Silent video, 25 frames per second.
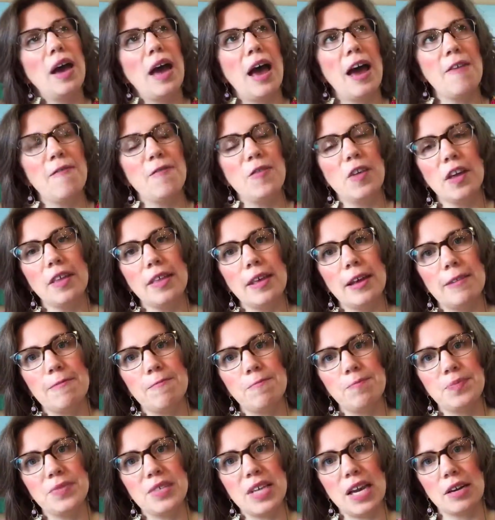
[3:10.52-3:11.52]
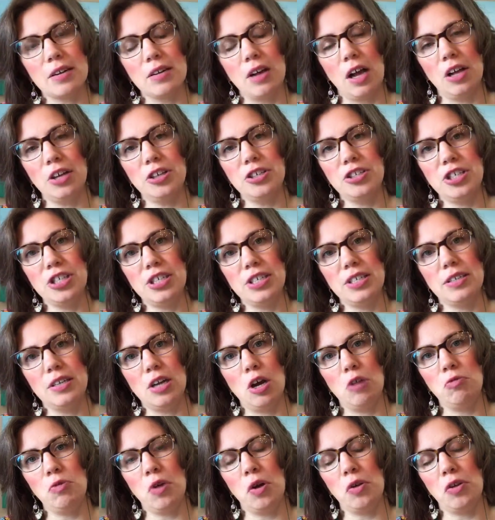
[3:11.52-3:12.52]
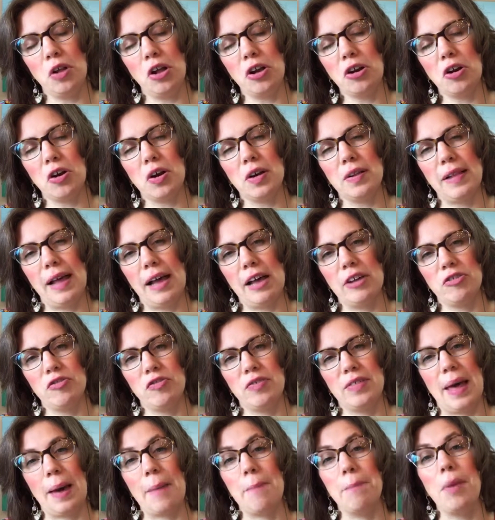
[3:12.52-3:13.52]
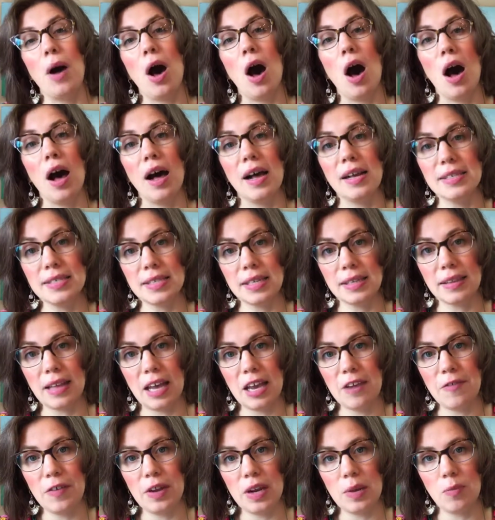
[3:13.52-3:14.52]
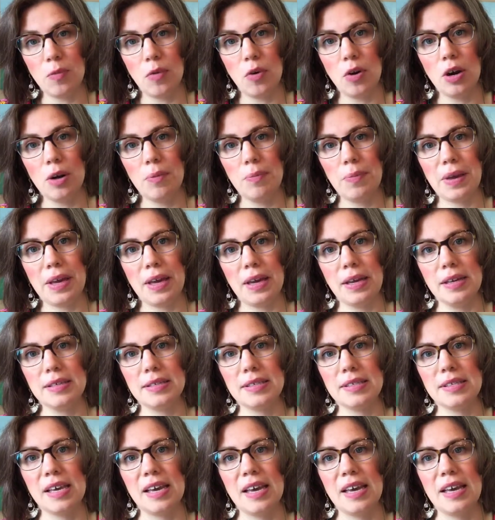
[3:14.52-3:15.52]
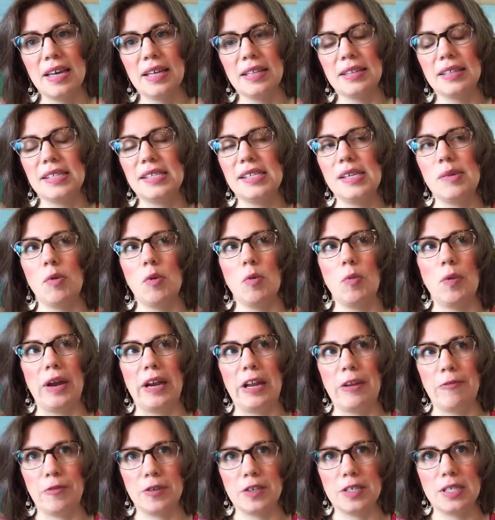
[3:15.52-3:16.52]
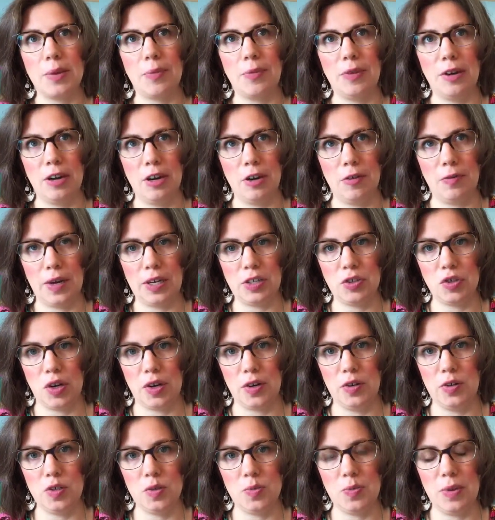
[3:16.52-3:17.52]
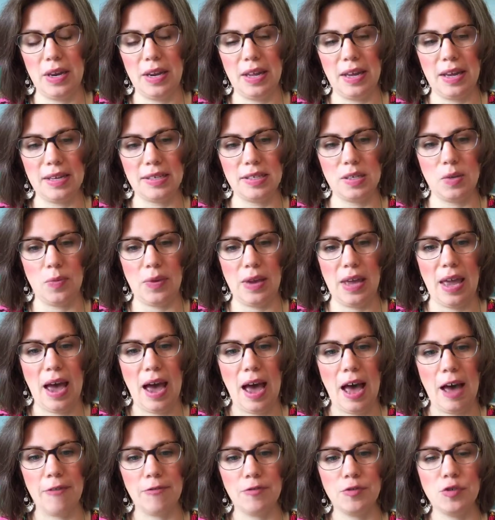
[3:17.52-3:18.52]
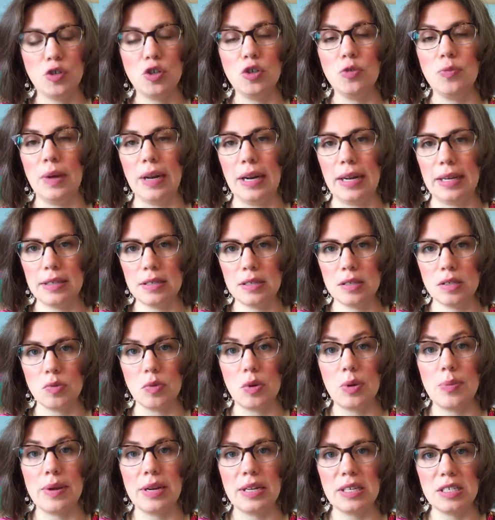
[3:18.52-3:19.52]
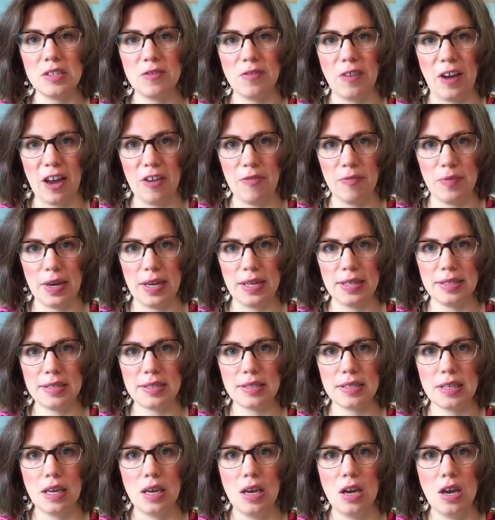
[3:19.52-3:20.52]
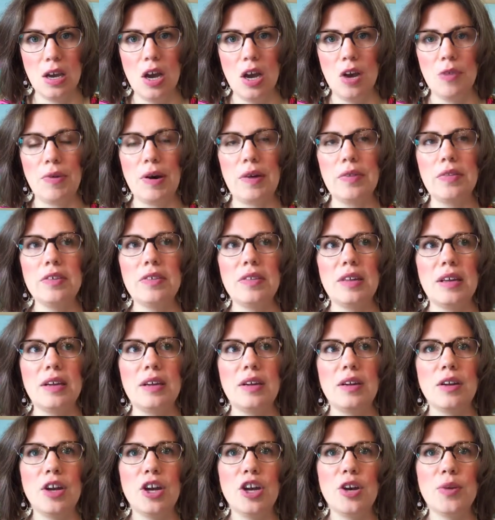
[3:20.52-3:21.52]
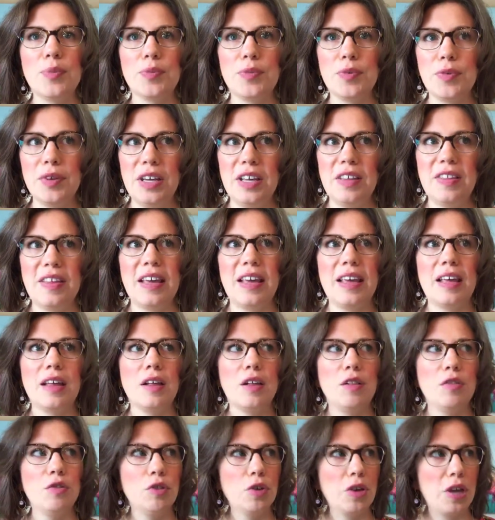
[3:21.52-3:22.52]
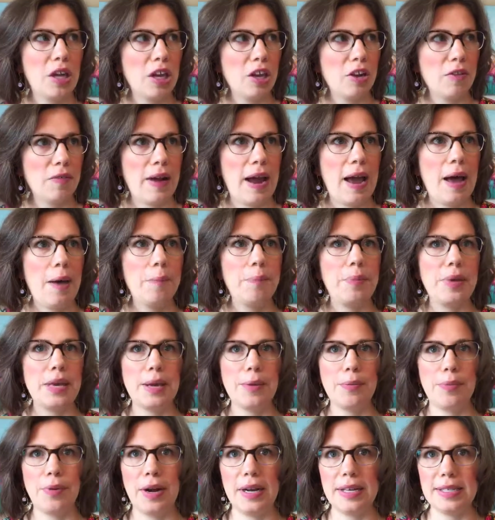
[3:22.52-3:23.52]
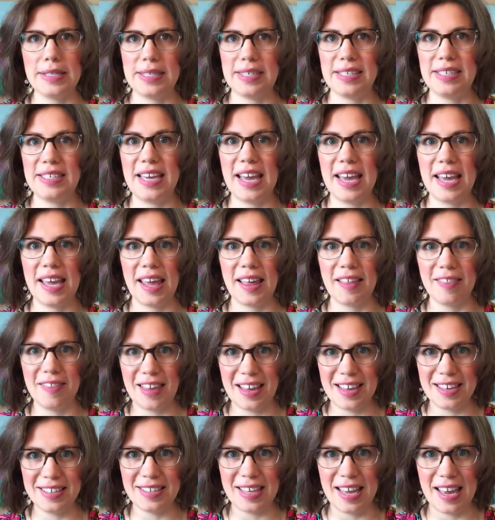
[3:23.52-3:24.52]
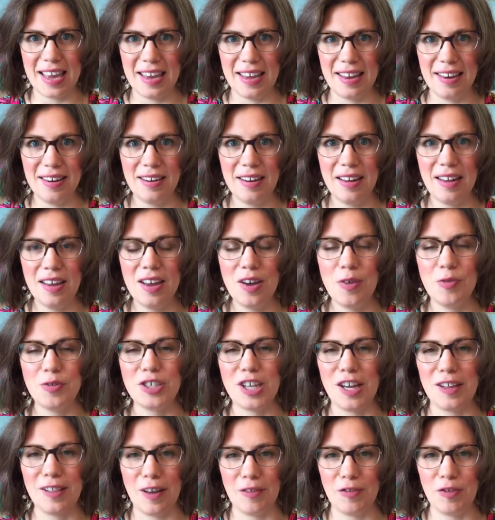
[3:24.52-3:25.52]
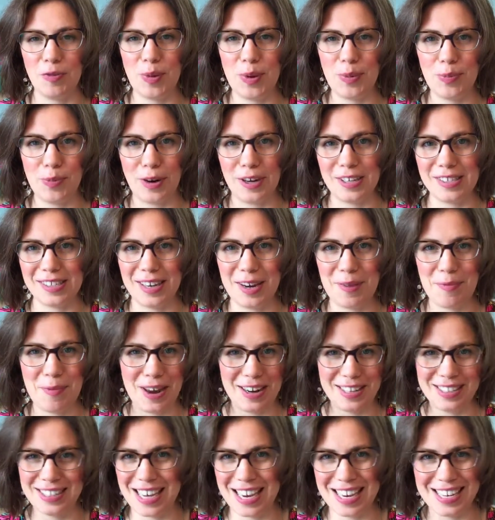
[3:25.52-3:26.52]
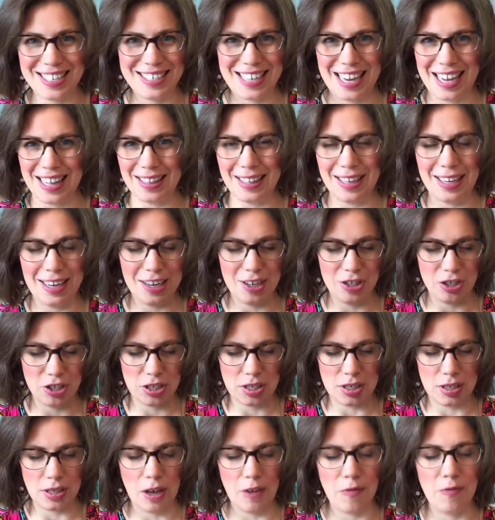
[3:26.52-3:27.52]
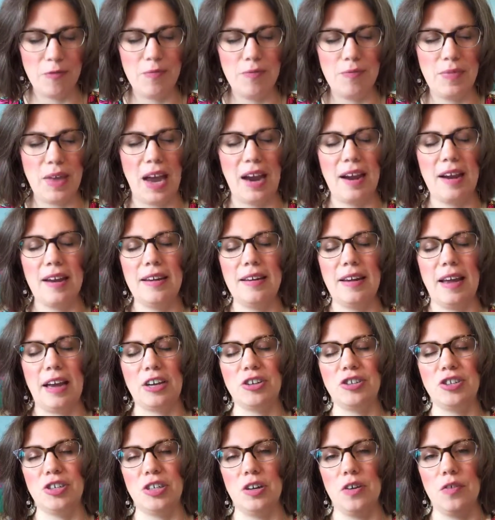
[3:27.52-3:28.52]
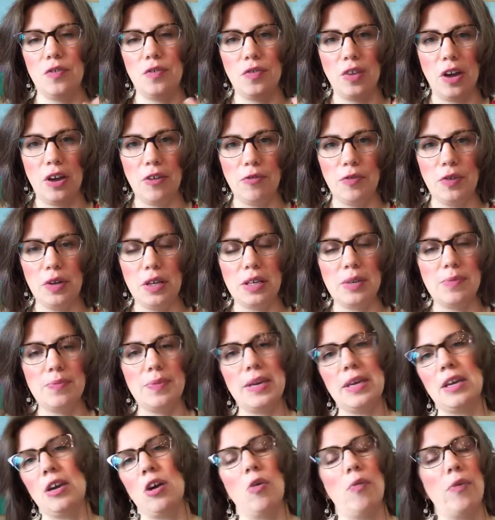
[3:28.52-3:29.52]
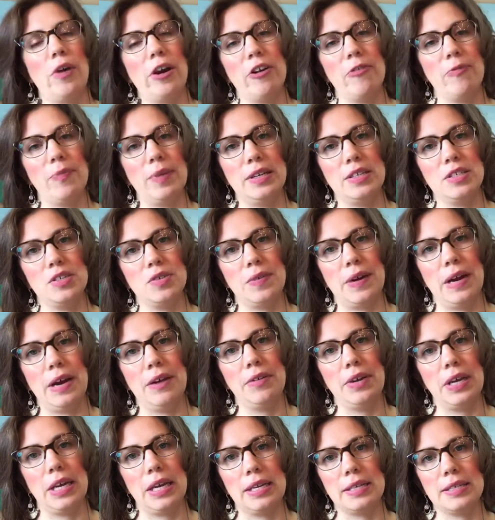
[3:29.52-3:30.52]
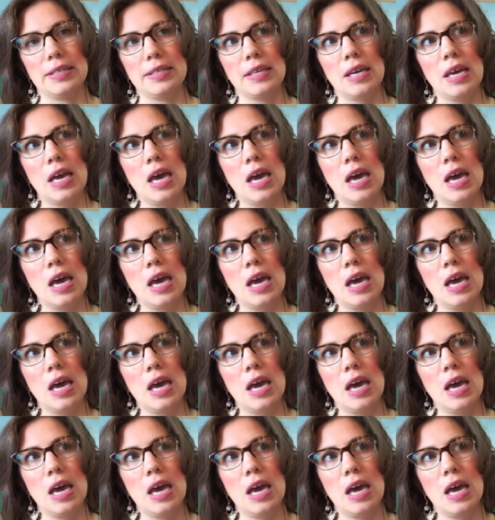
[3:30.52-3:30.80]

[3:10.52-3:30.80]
I feel that technology no longer allows for that pause in life anymore because let's say we're waiting for someone in a restaurant who's meeting us and we have 2 minutes, 3 minutes, 5 minutes. Rather than breathing, looking around, being present, taking things in, which I love to be present and meditate daily and just love that connection of really being aware of my surroundings,